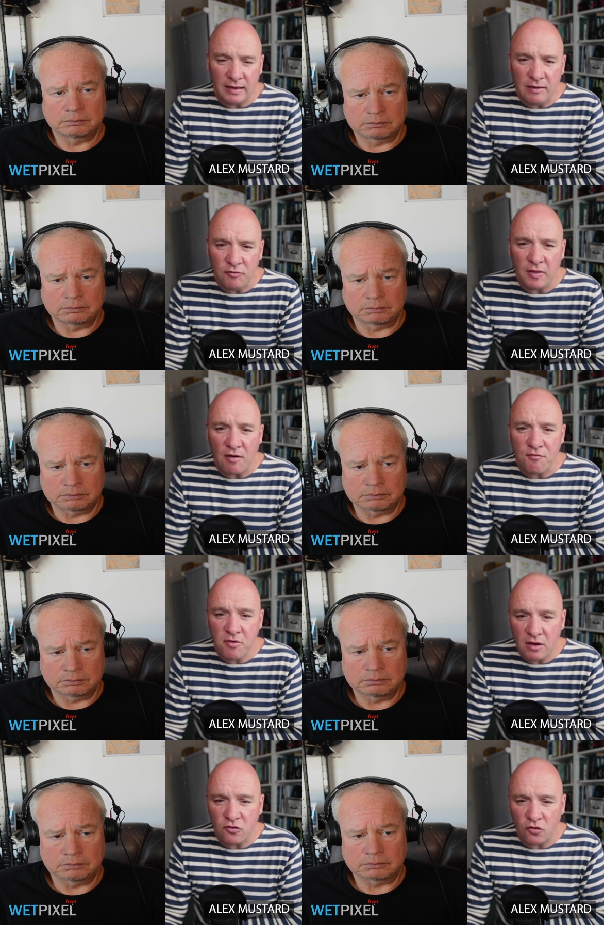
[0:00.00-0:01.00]
Speaker 1: gives you that
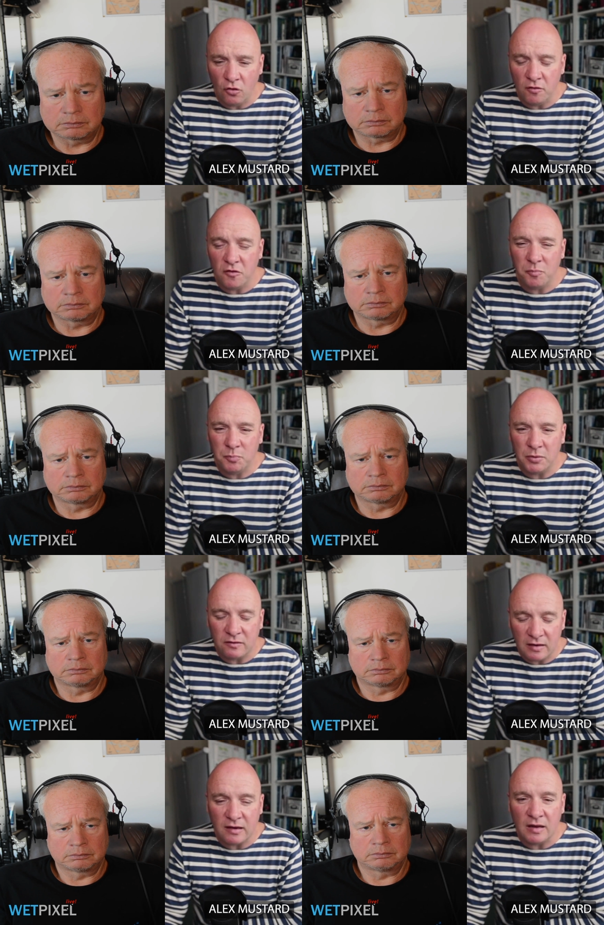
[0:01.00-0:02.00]
reassurance,
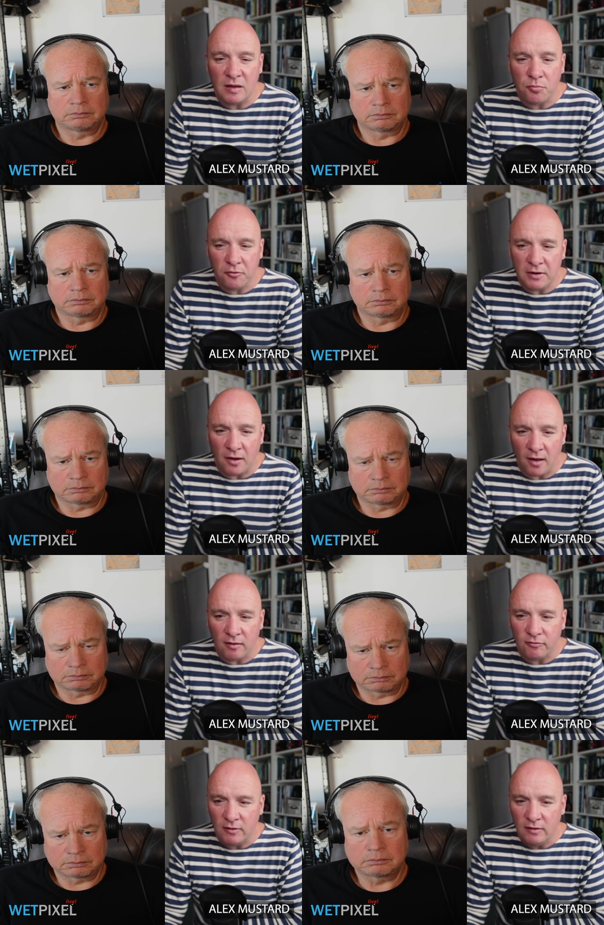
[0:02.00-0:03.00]
particularly
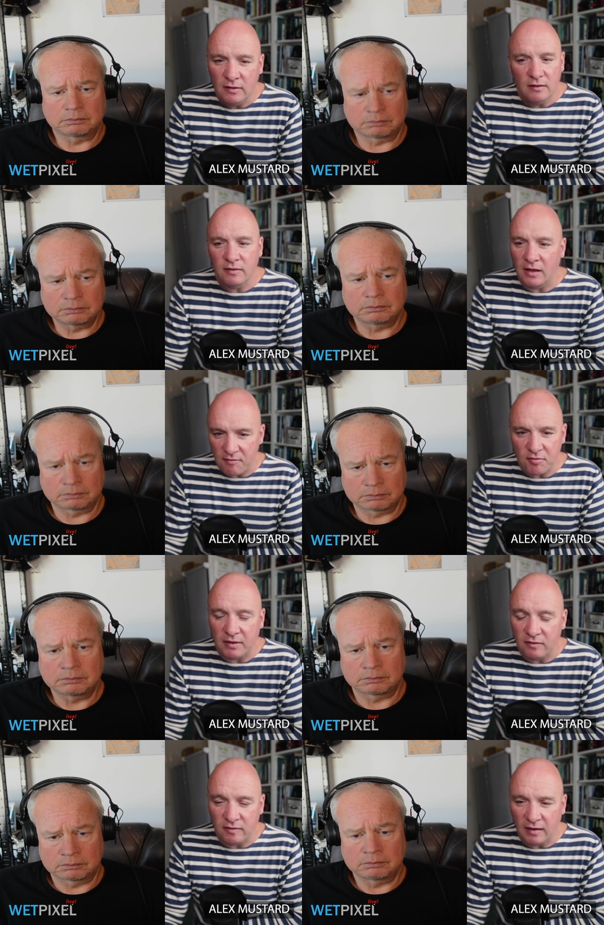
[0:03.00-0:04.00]
pre-dive, that everything
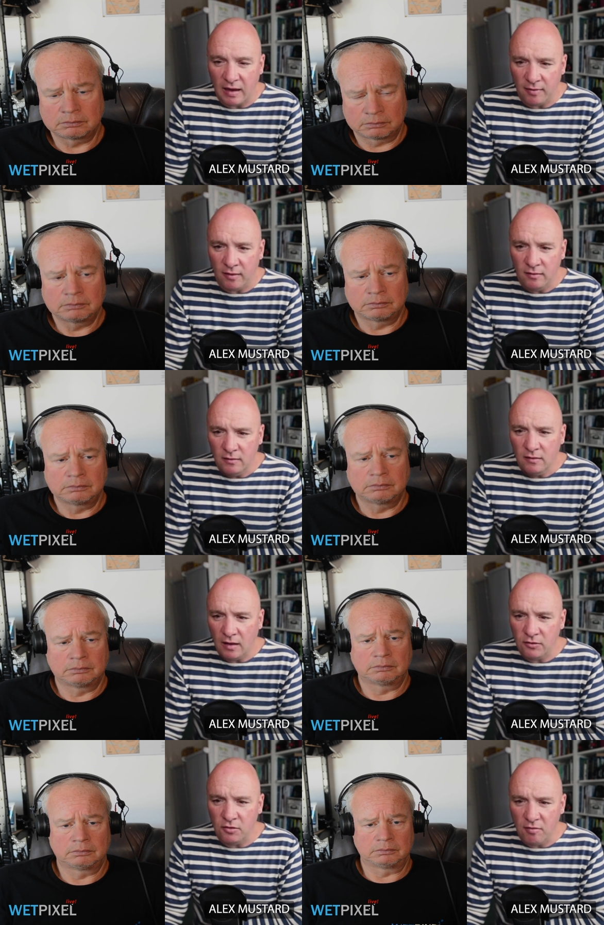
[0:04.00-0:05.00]
is together
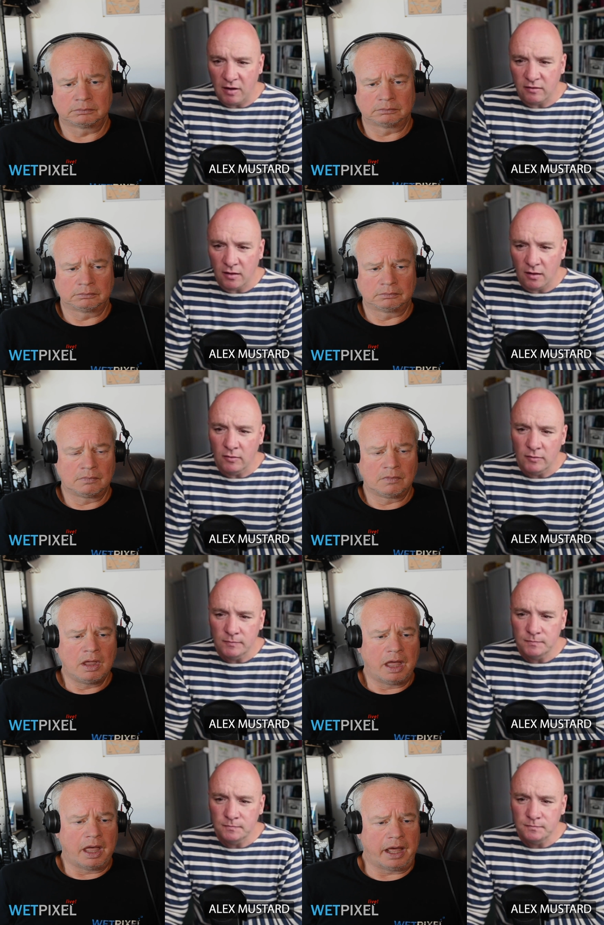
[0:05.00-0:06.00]
and you're ready to go.
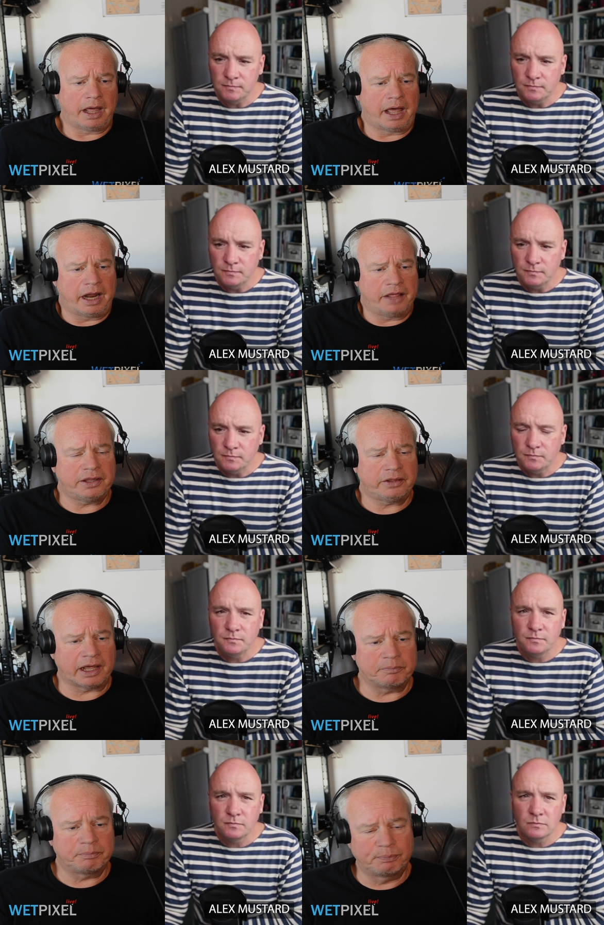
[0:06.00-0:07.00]
Speaker 2: And I think
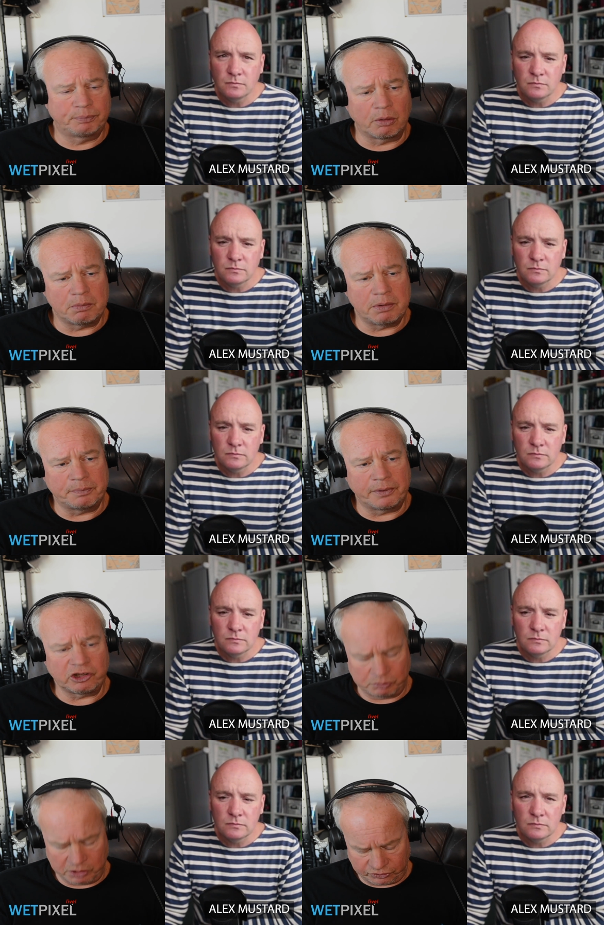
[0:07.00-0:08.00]
that probably
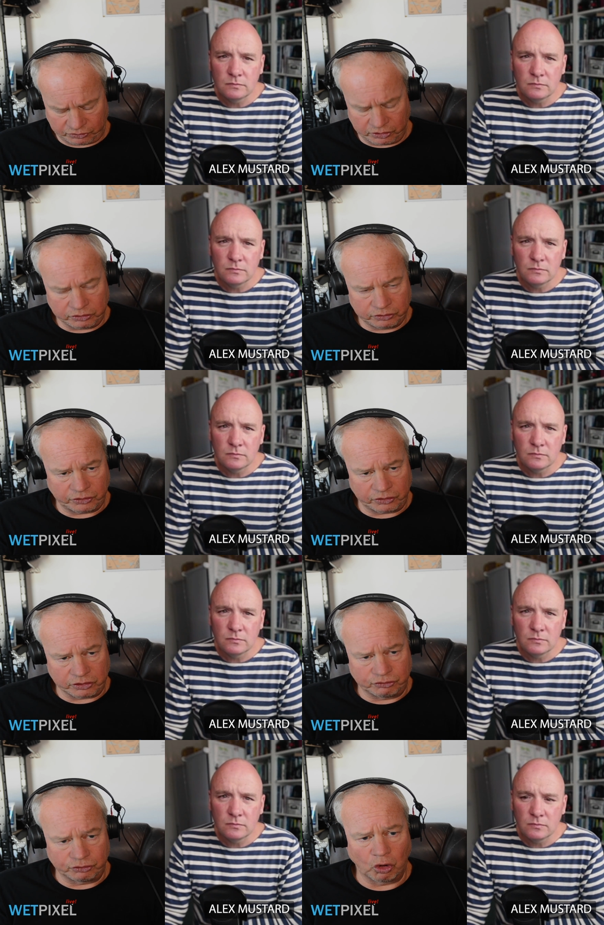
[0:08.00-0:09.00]
brings me to the to the
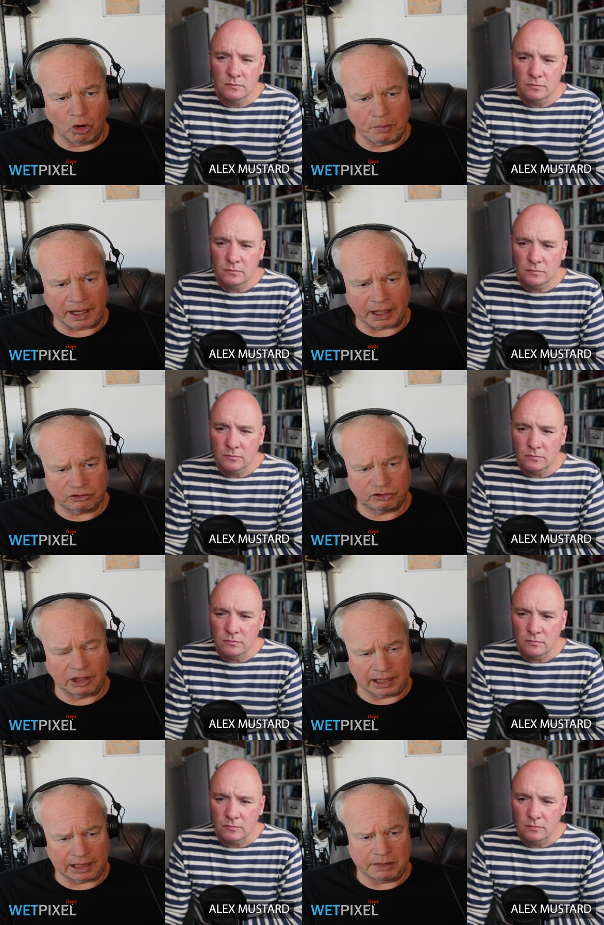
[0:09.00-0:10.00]
drawback
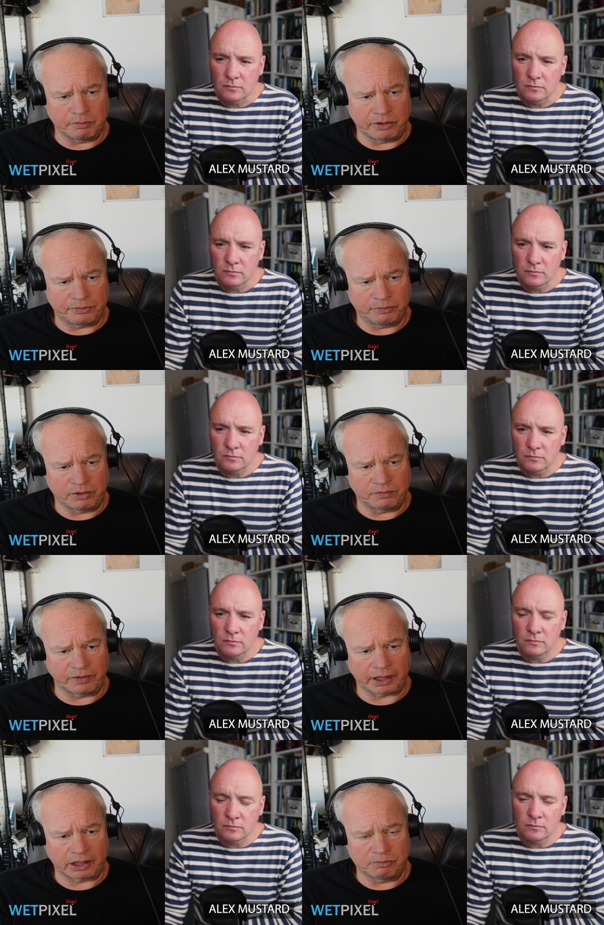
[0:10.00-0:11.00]
slightly with with
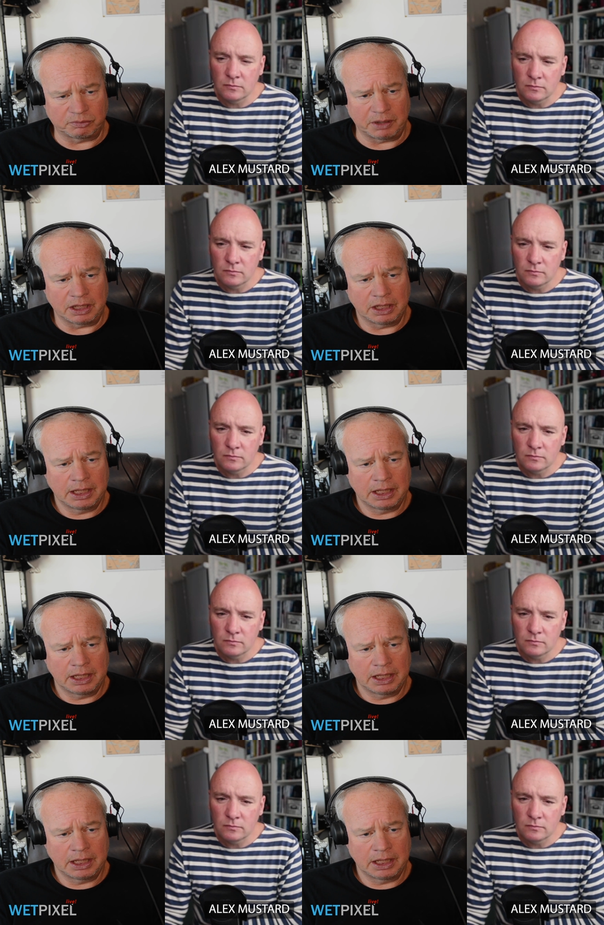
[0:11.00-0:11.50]
vacuums. I mean,